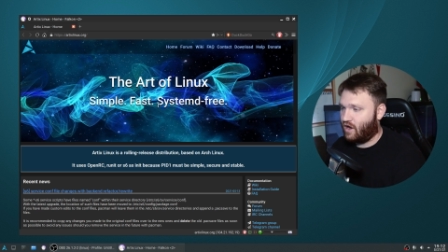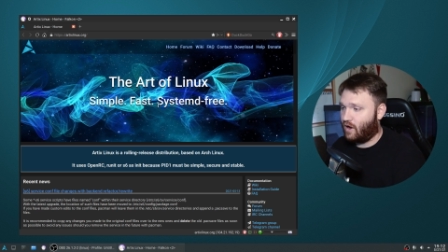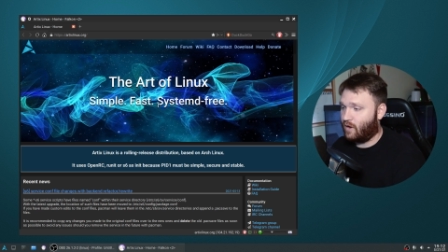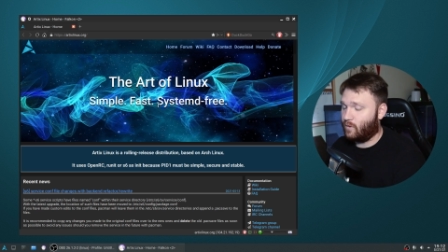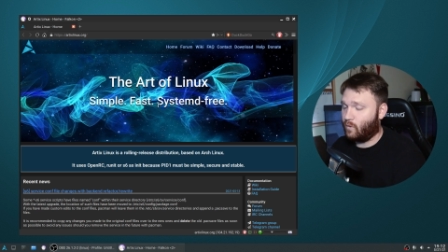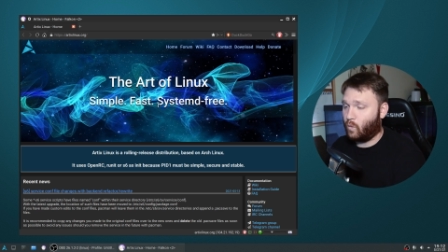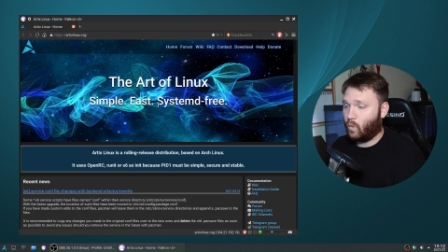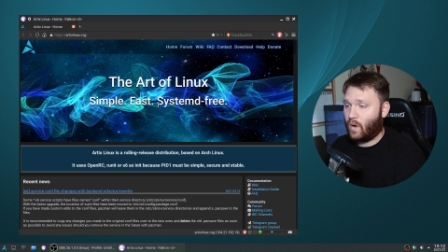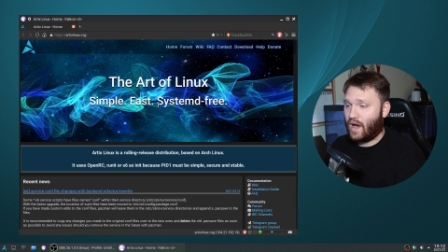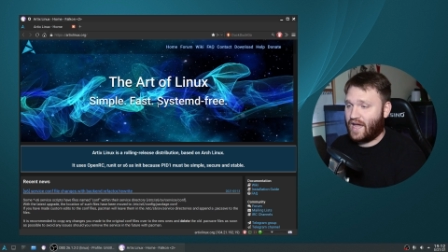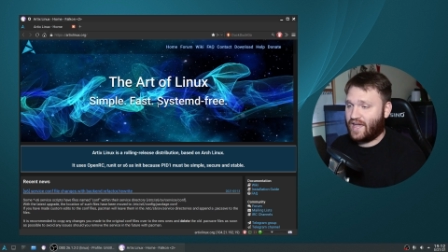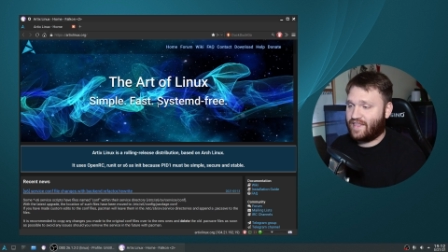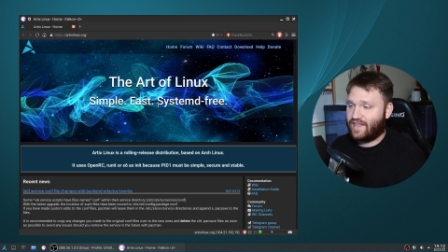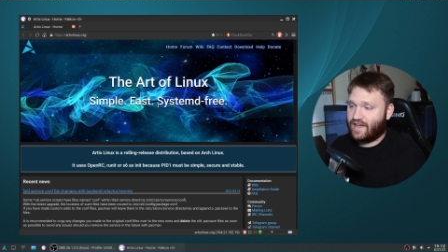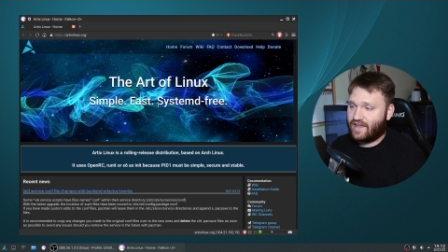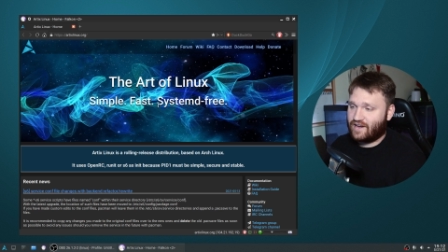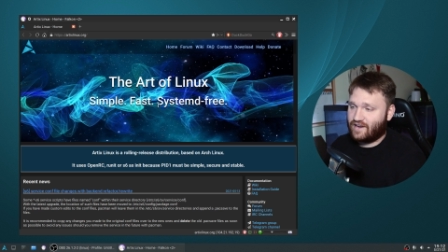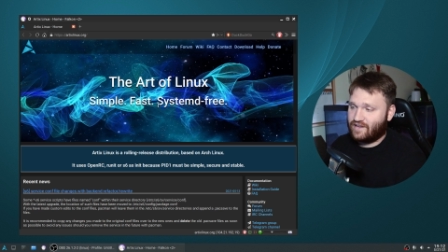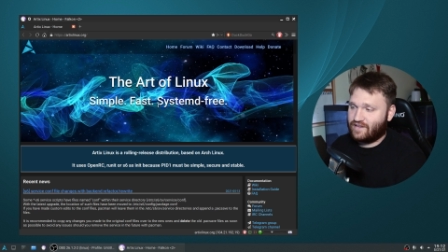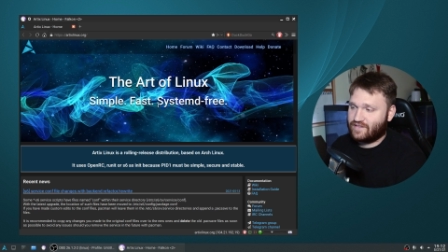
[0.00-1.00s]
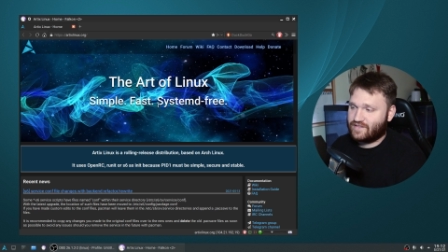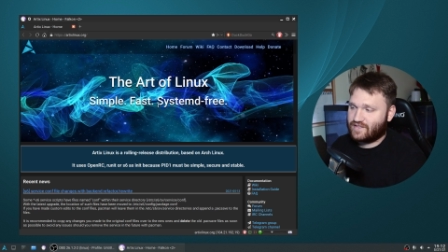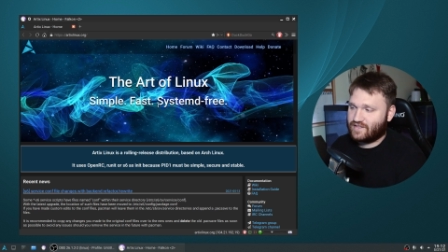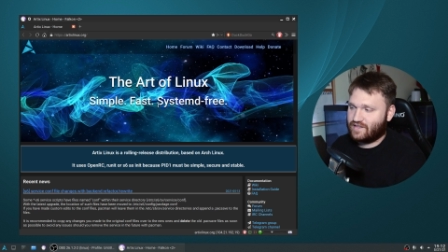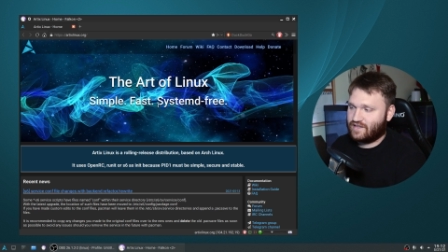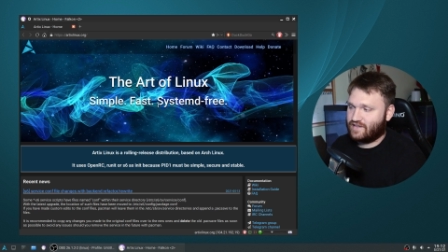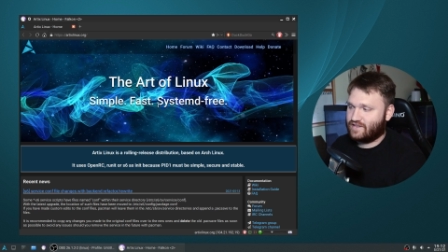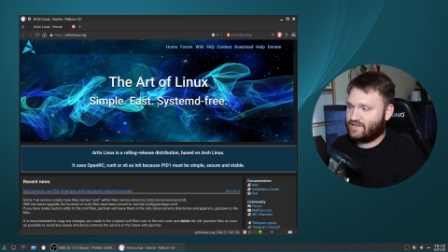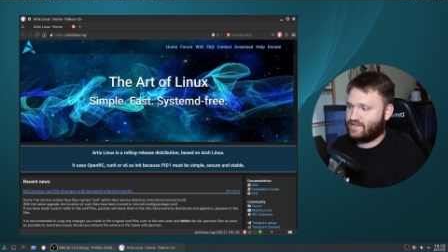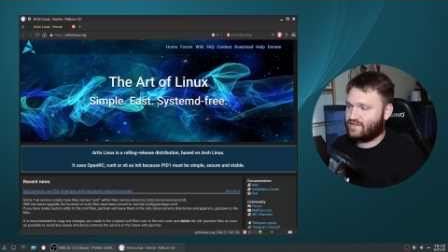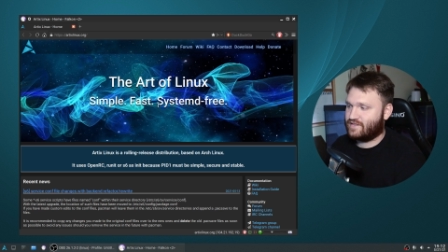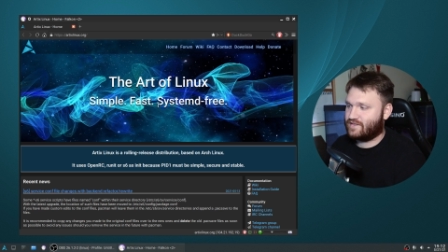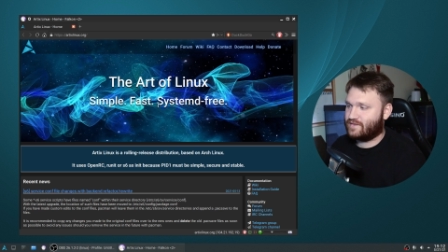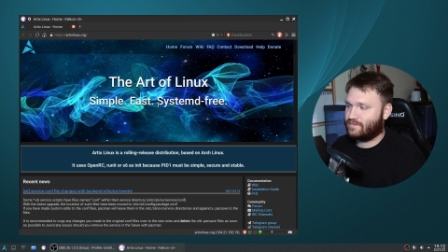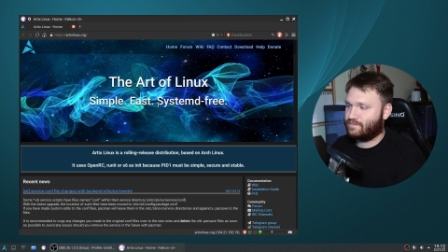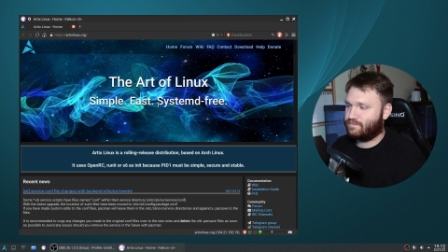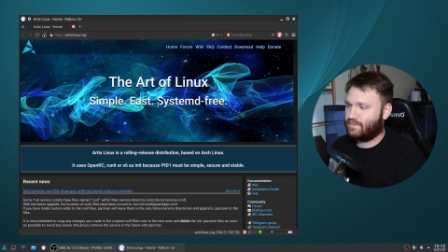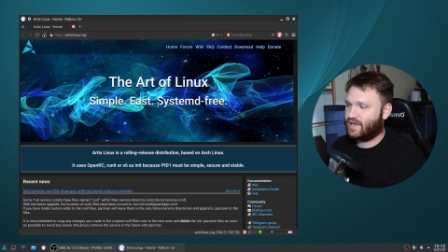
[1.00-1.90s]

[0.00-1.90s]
on why that is, is